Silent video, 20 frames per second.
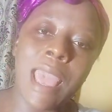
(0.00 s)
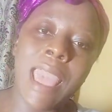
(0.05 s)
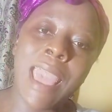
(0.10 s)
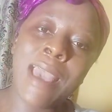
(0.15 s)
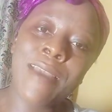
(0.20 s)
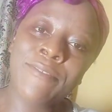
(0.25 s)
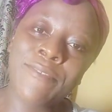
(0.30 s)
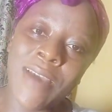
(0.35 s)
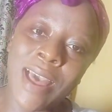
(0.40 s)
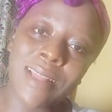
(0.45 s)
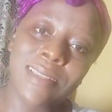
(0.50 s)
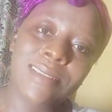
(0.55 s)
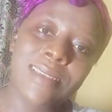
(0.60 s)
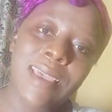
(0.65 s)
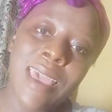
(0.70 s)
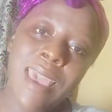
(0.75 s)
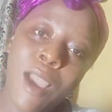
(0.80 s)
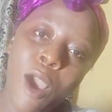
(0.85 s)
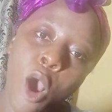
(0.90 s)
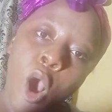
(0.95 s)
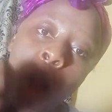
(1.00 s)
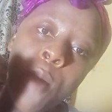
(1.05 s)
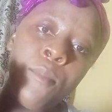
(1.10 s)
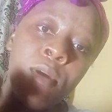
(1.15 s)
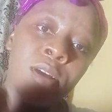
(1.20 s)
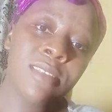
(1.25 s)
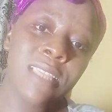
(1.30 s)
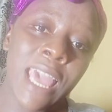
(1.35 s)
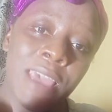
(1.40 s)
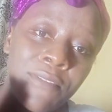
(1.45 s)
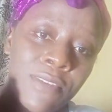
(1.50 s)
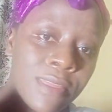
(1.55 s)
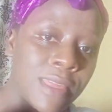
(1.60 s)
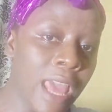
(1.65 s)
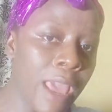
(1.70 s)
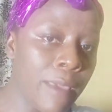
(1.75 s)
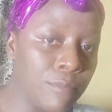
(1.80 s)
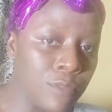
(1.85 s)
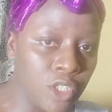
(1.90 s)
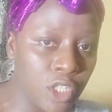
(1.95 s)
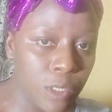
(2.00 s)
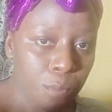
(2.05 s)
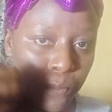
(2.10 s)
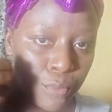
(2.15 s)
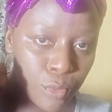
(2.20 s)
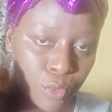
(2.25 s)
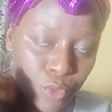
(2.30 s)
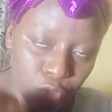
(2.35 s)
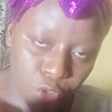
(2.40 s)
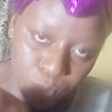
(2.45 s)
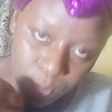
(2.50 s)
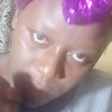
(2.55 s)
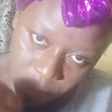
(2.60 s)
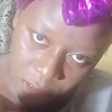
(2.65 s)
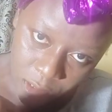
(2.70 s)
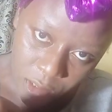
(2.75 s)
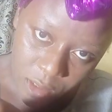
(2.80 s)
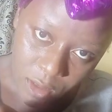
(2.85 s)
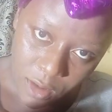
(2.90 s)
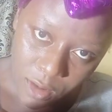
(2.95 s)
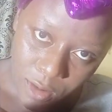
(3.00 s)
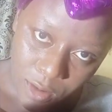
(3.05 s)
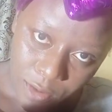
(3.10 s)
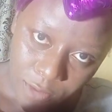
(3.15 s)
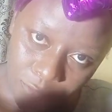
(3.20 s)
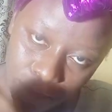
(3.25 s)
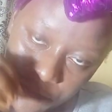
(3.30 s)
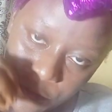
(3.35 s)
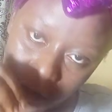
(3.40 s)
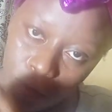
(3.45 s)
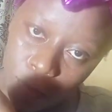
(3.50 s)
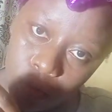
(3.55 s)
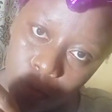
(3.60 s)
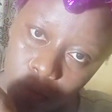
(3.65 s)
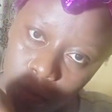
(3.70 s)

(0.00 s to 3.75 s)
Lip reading: In fact, almost every time she books me for